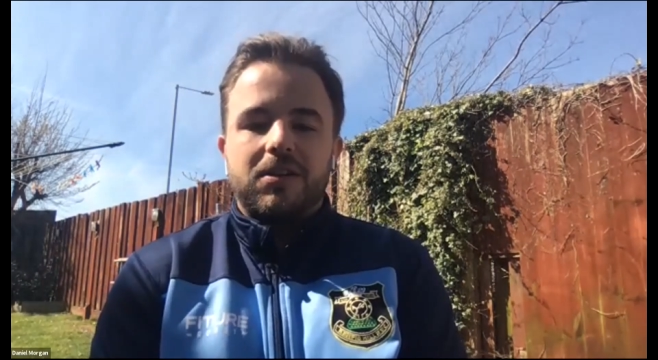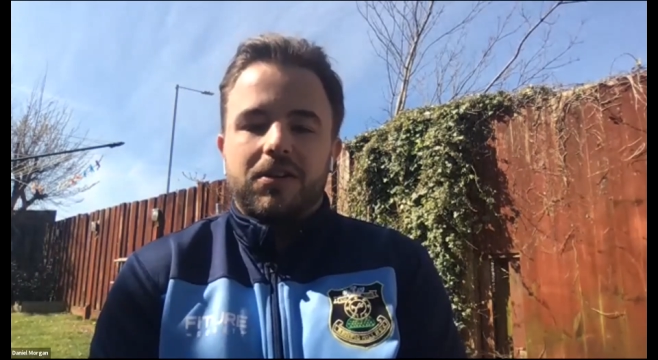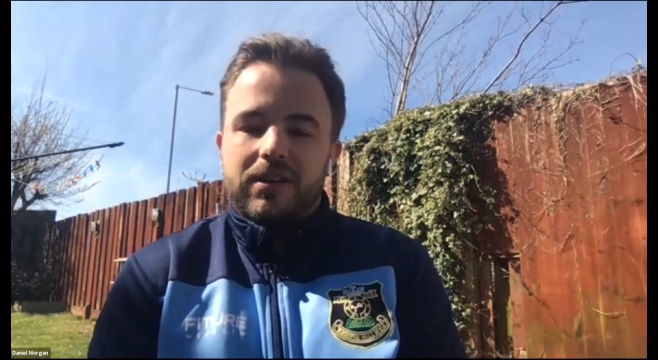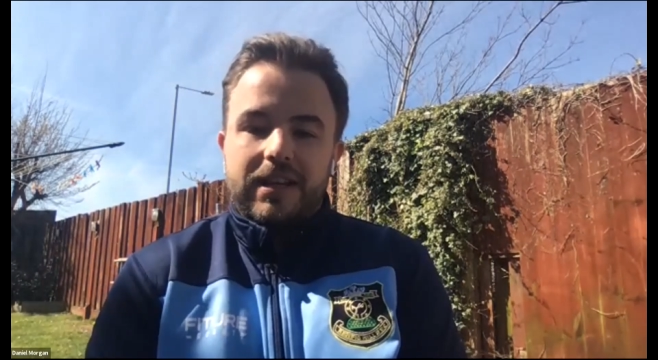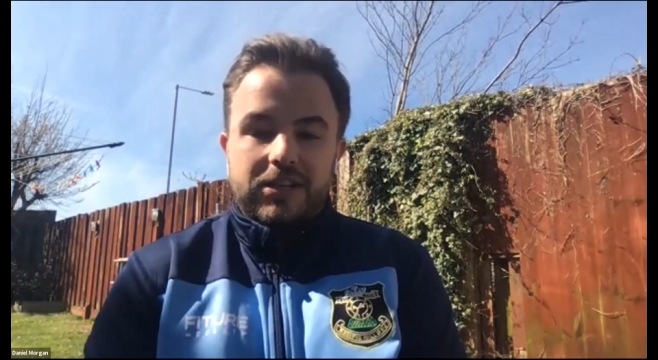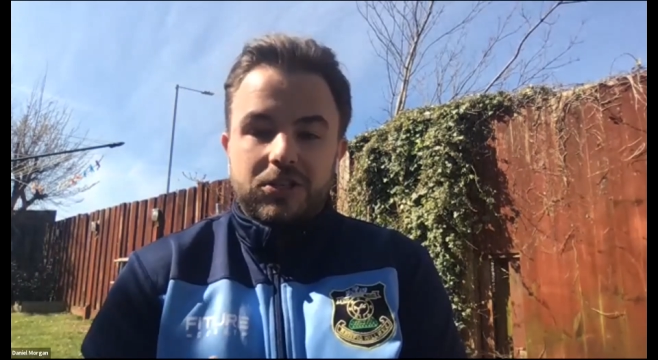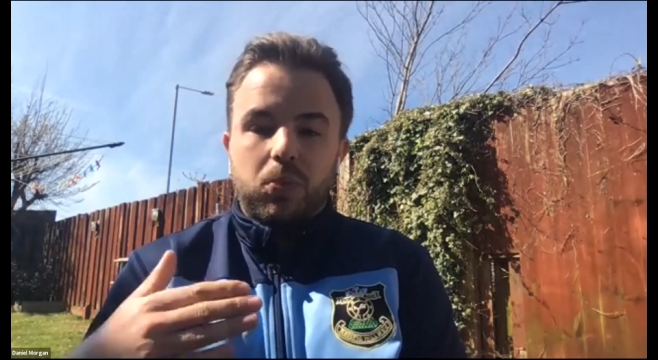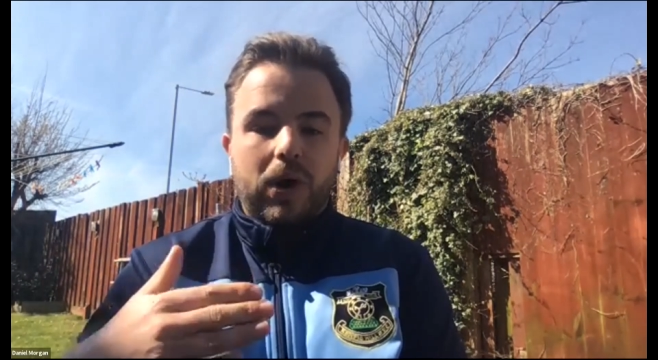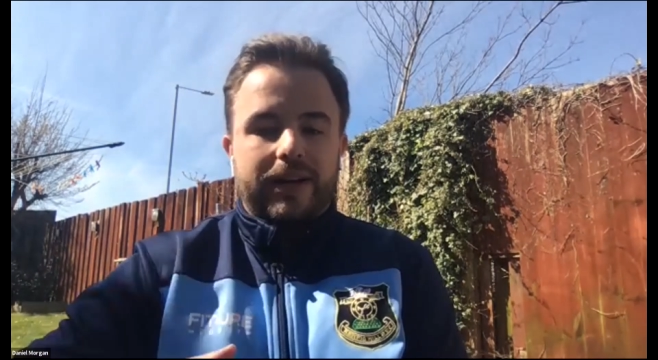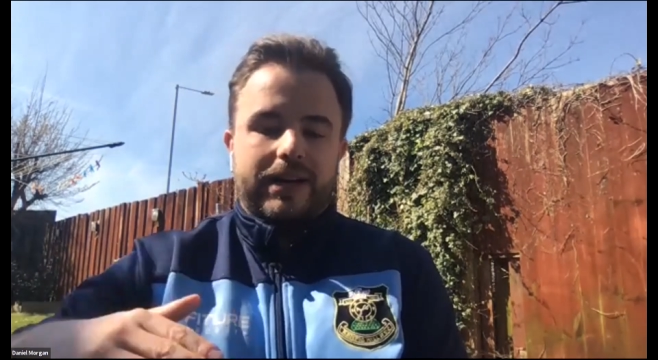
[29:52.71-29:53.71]
and they just
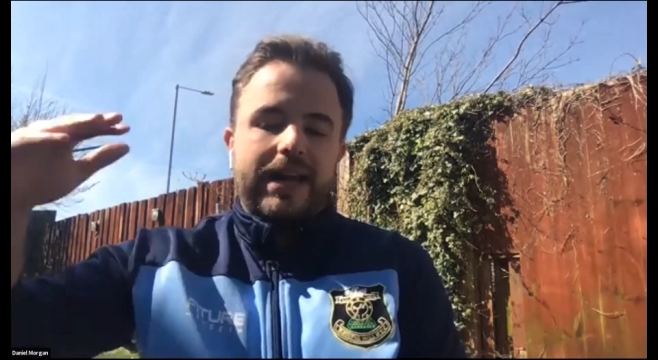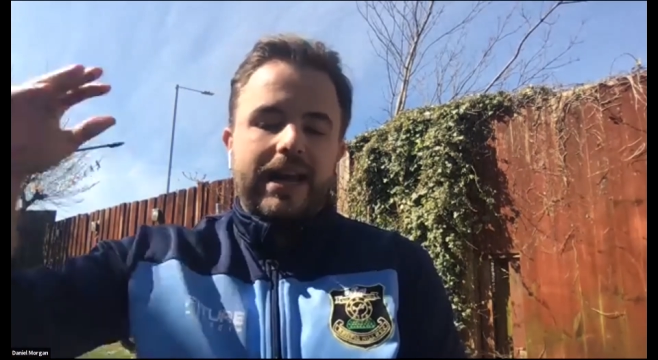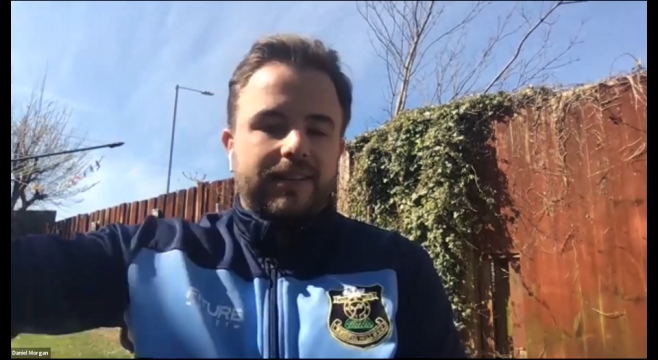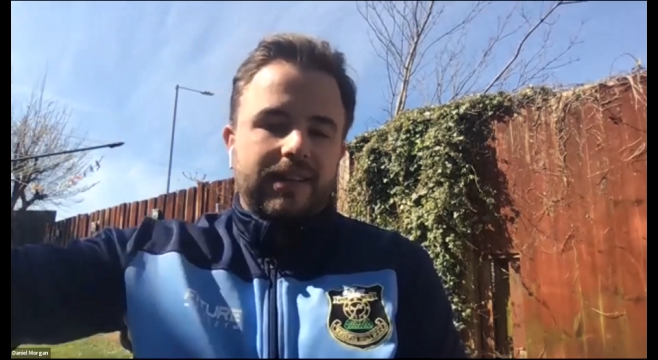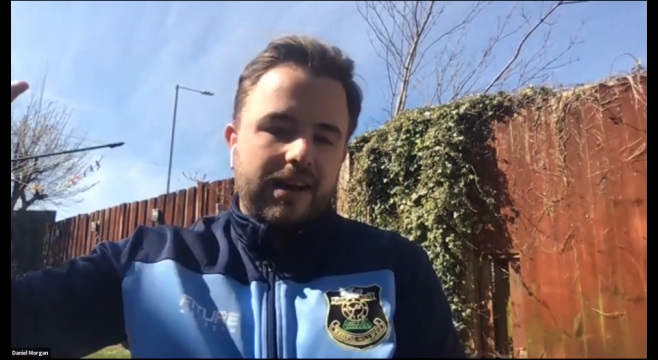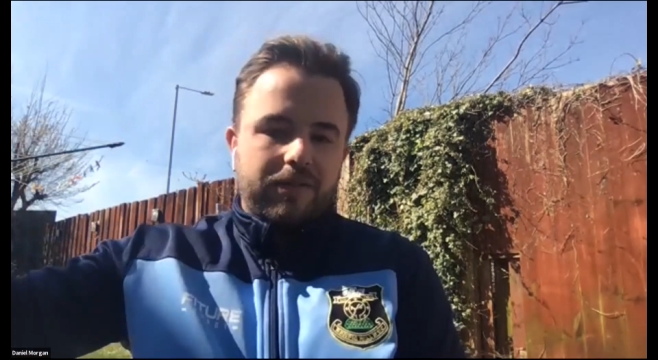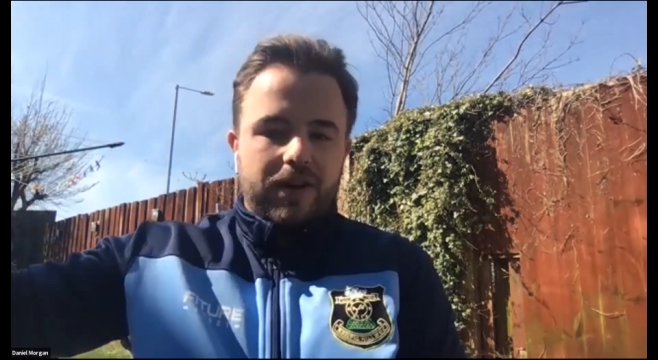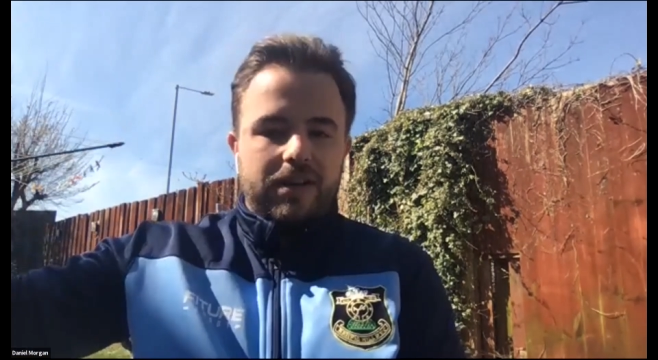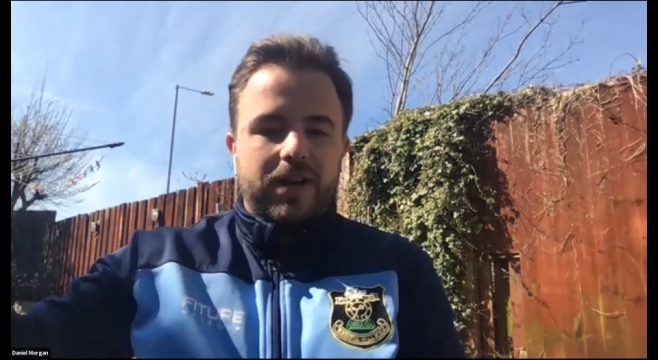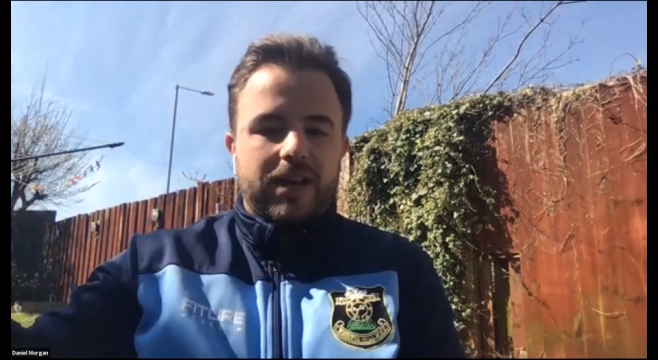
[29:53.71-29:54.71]
want to get to that
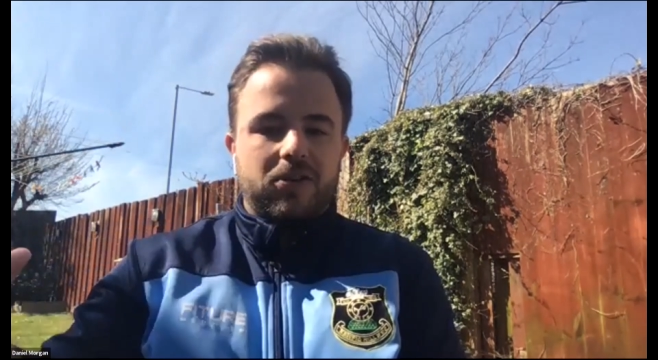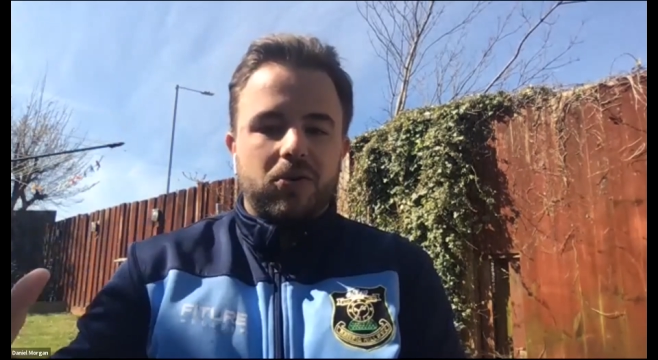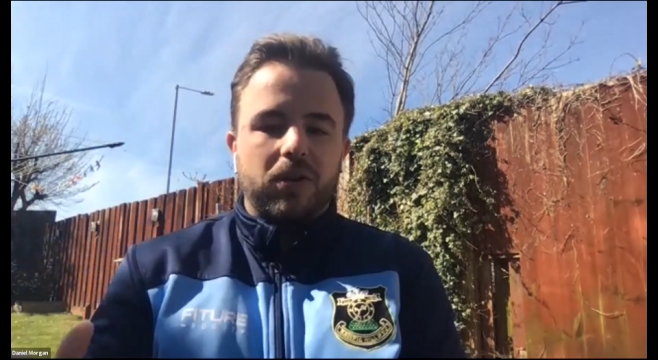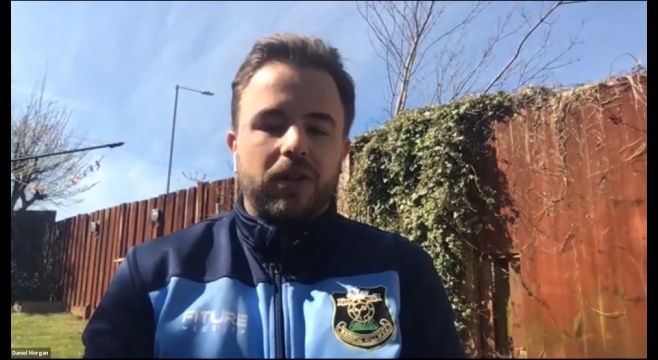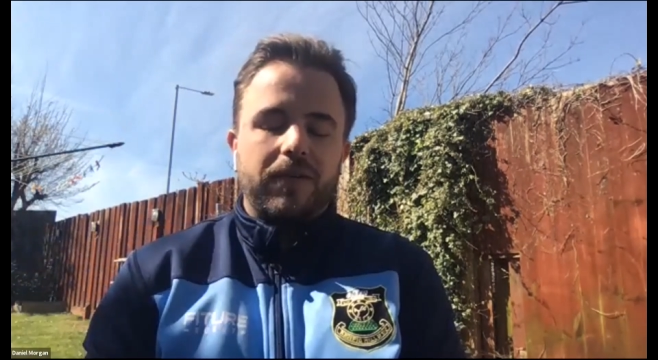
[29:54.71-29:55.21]
5K goal.